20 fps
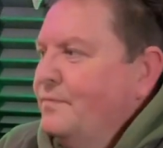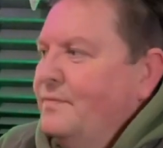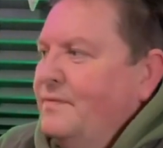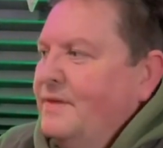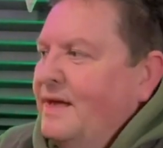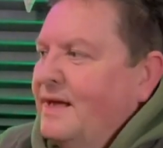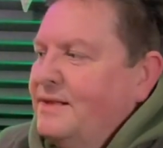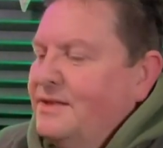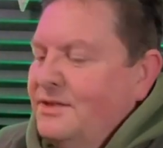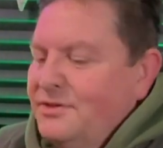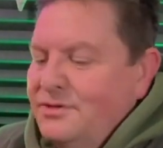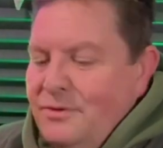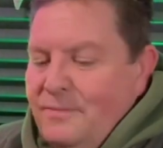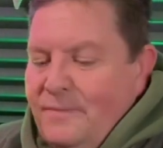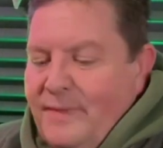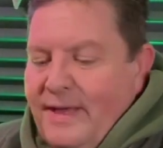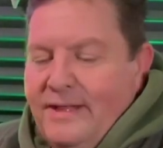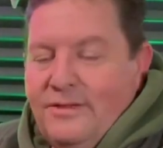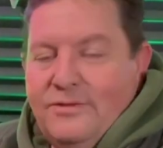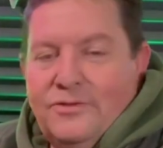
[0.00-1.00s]
That doesn't
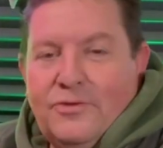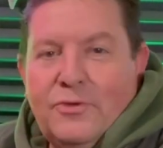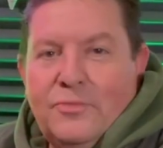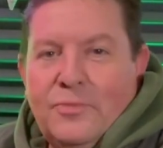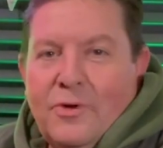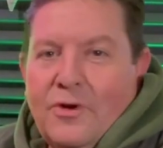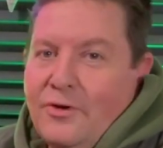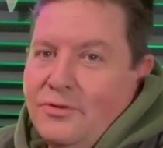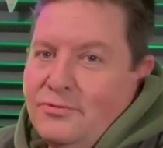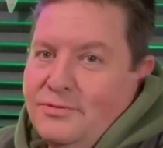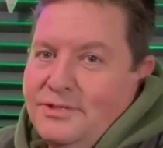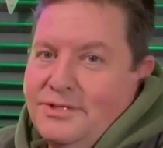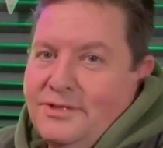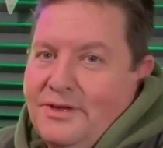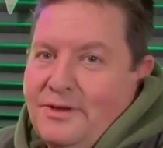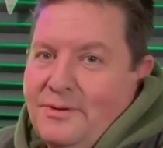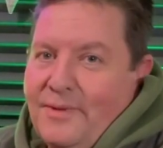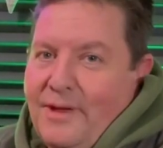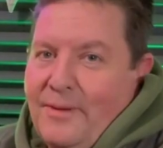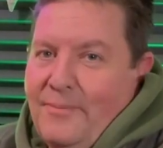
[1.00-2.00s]
mean tomorrow's is
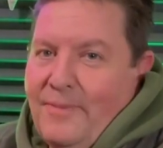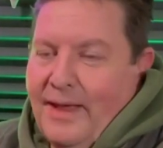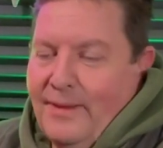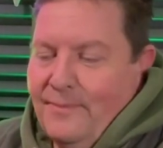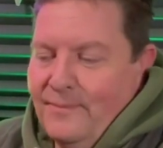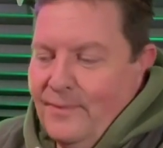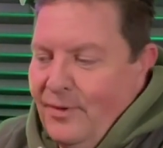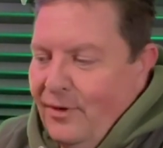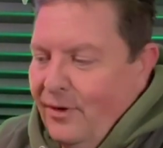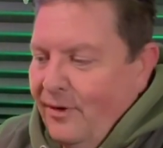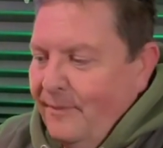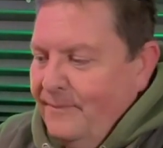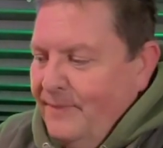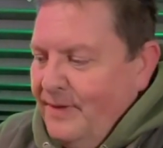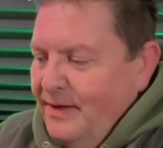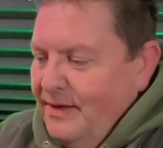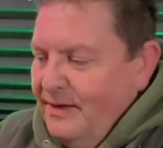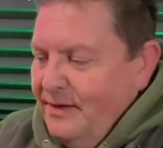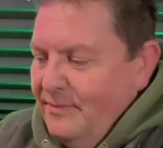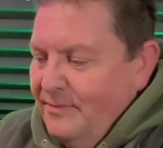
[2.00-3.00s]
going to be a paint pot,
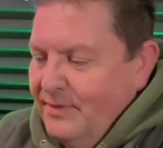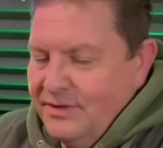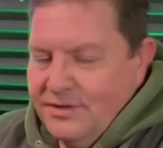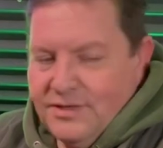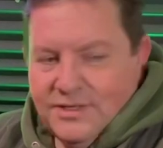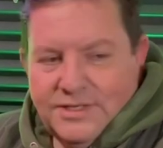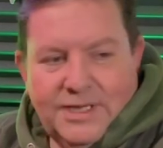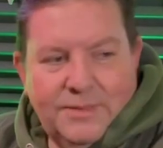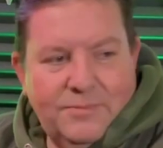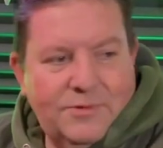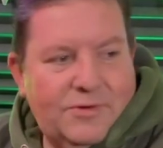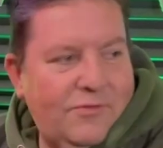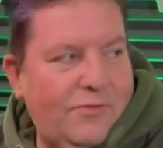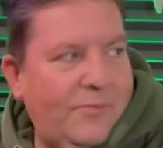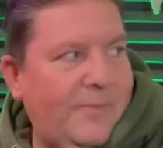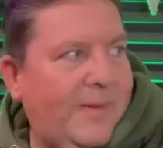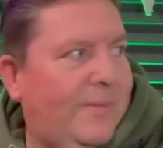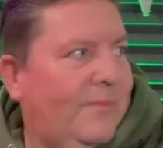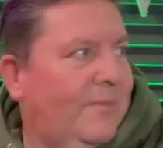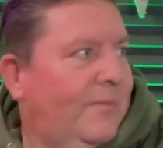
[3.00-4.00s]
because I seem to
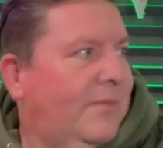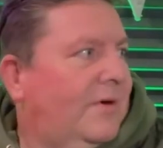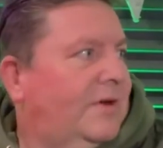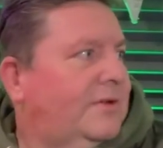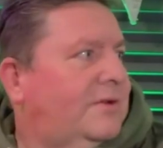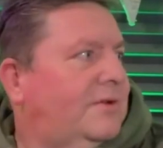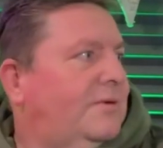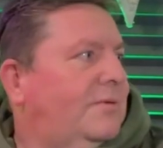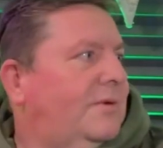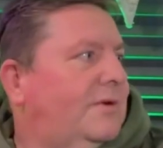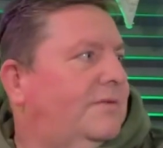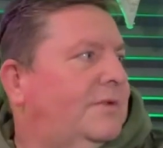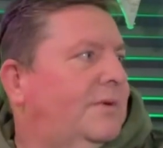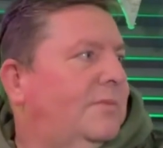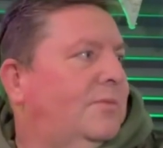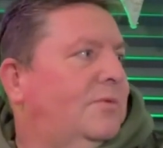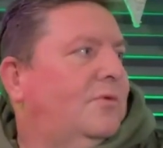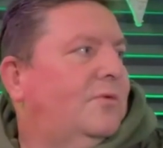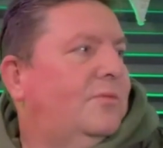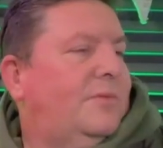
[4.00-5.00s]
remember, I don't know what I've
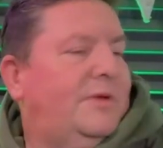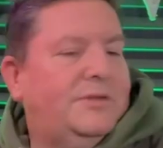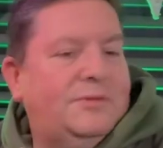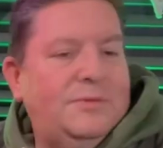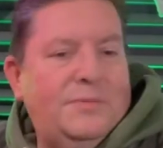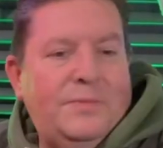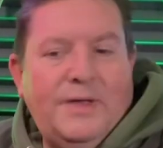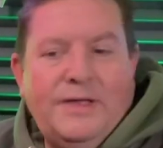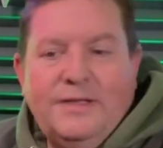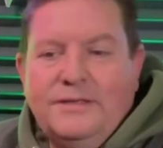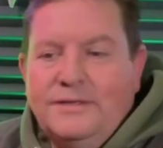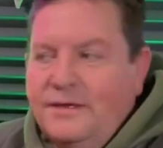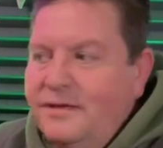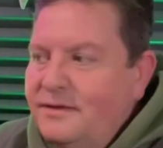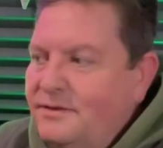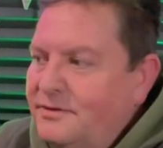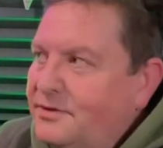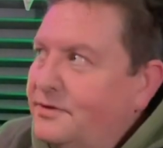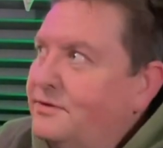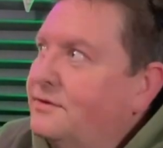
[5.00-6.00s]
done with all the bits and
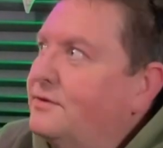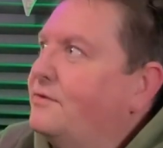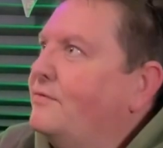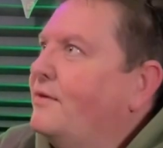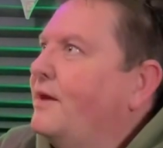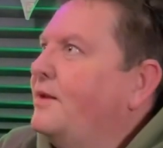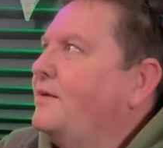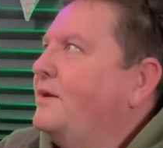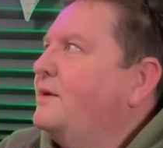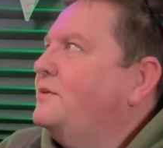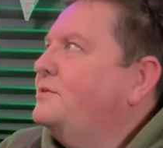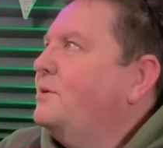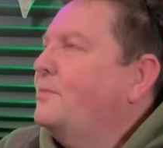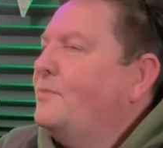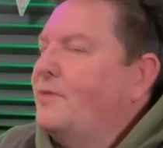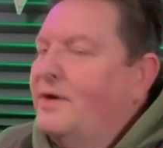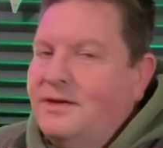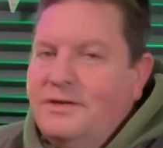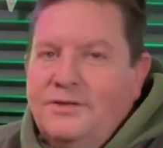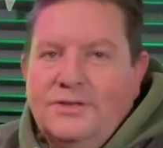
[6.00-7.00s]
pieces around here
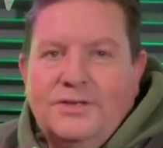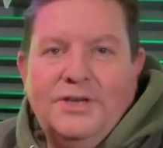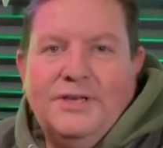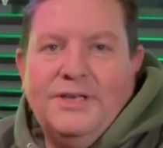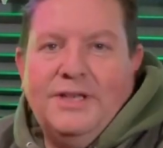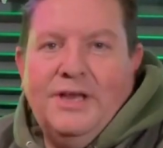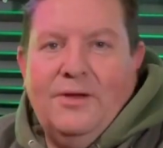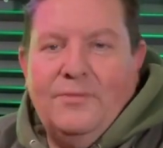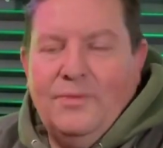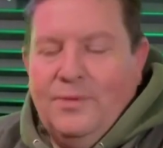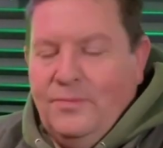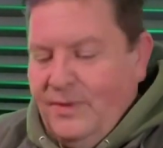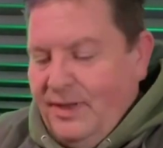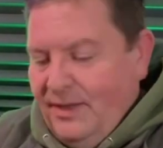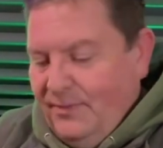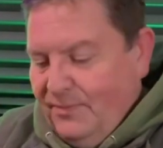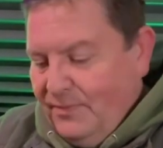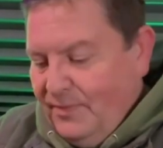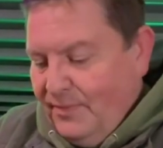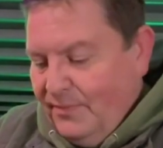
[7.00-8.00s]
somewhere. I had to tidy up
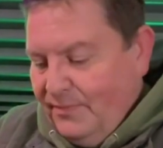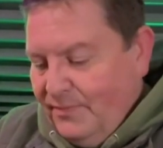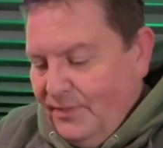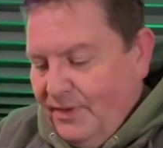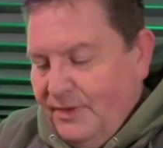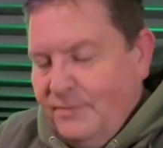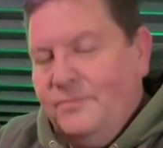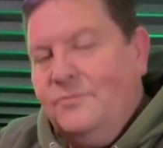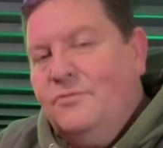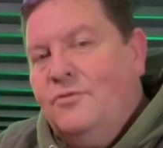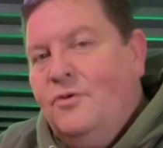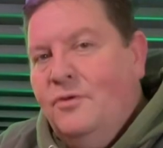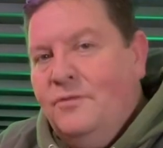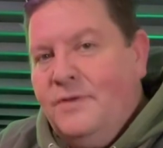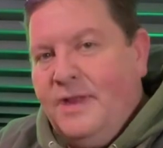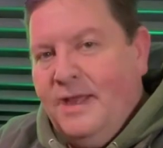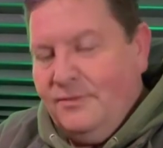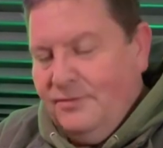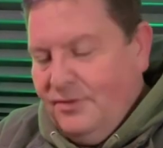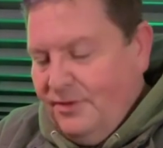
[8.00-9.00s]
when I drove
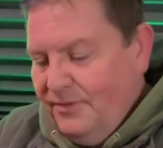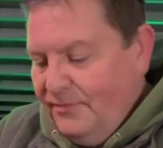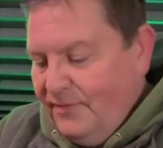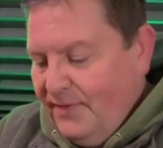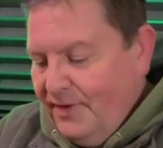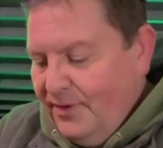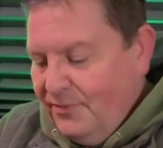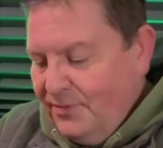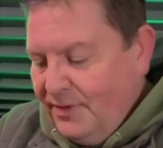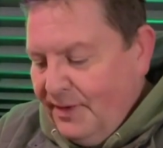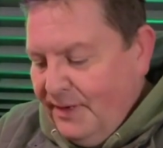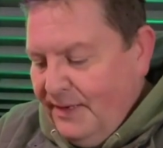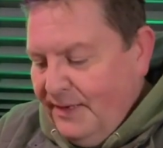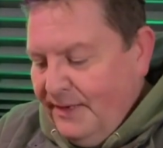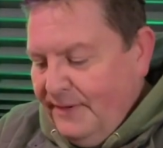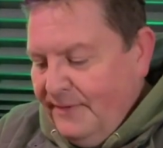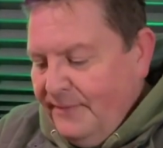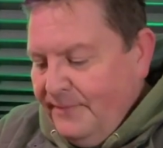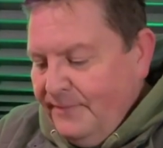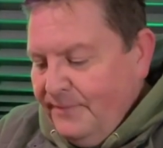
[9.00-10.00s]
down to the field.
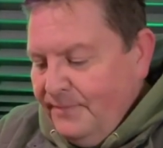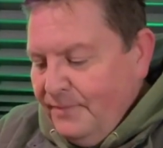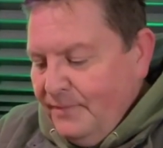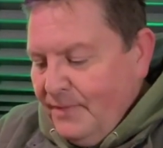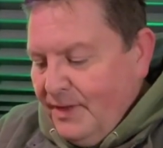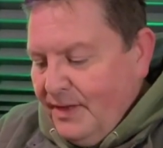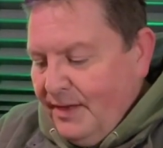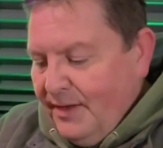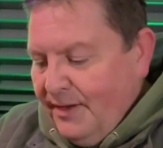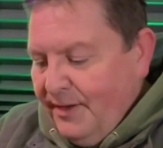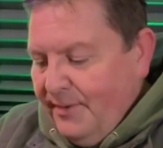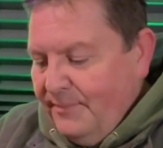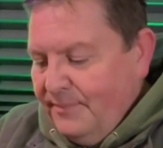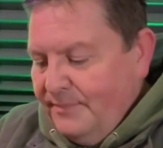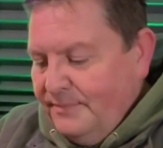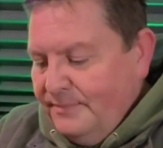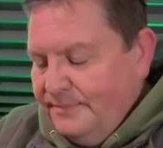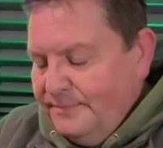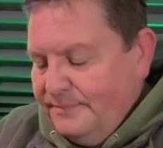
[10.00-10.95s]
I